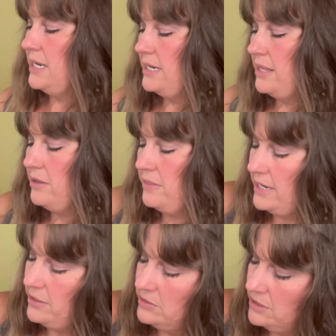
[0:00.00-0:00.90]
Another thing
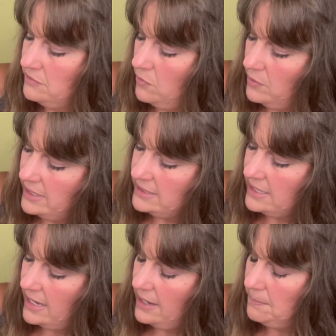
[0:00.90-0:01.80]
I use this for is
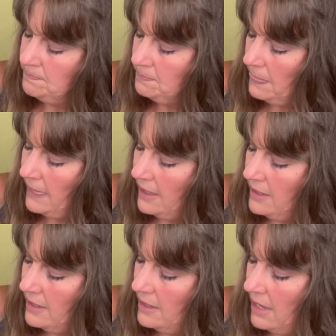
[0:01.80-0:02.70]
I
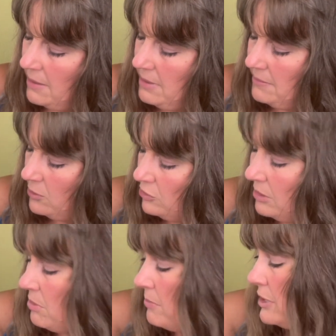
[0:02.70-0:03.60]
make my own
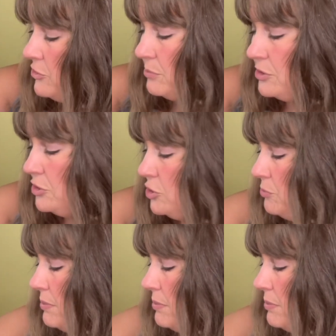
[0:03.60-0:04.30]
cream of mushroom soup.